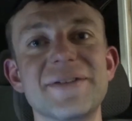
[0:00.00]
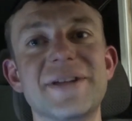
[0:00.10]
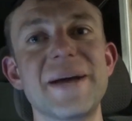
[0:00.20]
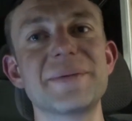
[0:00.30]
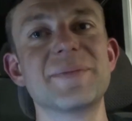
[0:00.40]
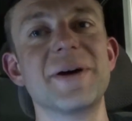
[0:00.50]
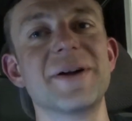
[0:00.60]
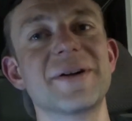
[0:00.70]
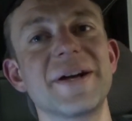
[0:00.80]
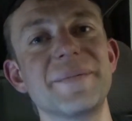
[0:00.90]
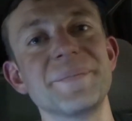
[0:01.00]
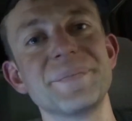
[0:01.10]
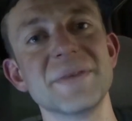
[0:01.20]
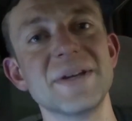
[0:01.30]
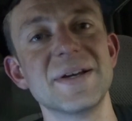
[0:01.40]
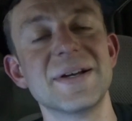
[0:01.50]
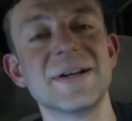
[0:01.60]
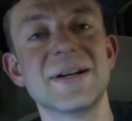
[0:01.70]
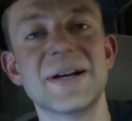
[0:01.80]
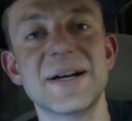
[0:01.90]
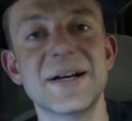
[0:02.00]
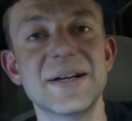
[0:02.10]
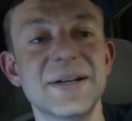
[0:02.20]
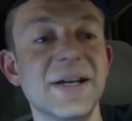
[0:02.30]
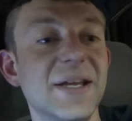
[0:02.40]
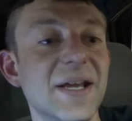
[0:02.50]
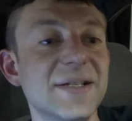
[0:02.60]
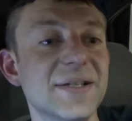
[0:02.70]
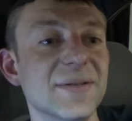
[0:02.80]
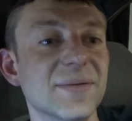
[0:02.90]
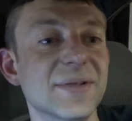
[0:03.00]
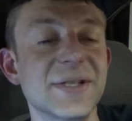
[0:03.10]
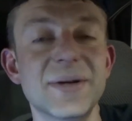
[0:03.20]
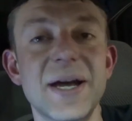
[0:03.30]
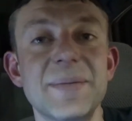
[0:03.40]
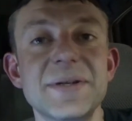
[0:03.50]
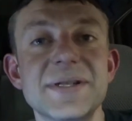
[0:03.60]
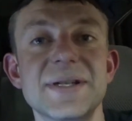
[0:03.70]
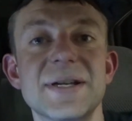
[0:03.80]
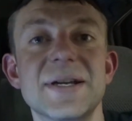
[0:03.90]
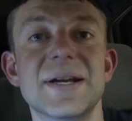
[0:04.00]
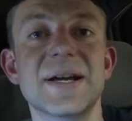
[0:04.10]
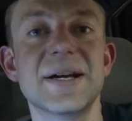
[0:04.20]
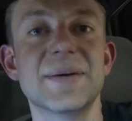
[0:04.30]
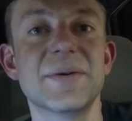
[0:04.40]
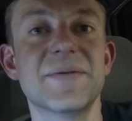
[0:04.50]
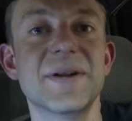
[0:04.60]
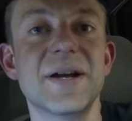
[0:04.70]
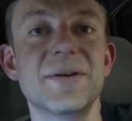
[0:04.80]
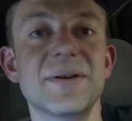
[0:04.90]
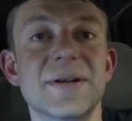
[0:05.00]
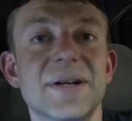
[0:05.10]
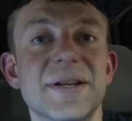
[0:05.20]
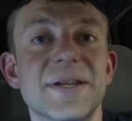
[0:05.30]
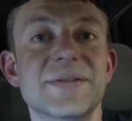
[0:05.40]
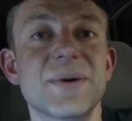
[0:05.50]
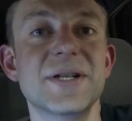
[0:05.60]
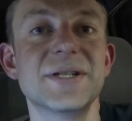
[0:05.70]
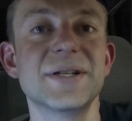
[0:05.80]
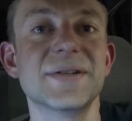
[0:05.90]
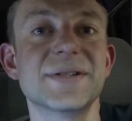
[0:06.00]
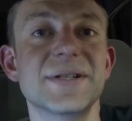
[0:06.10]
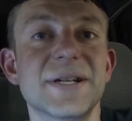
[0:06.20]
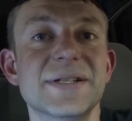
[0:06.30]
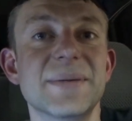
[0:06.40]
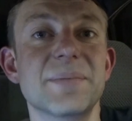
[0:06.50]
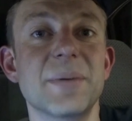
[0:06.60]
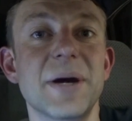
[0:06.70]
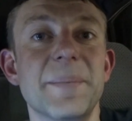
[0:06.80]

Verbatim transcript: seven times better right uh, in any case we'll see what happens uh, but for now uh, thanks for watching and I'll see you next time bye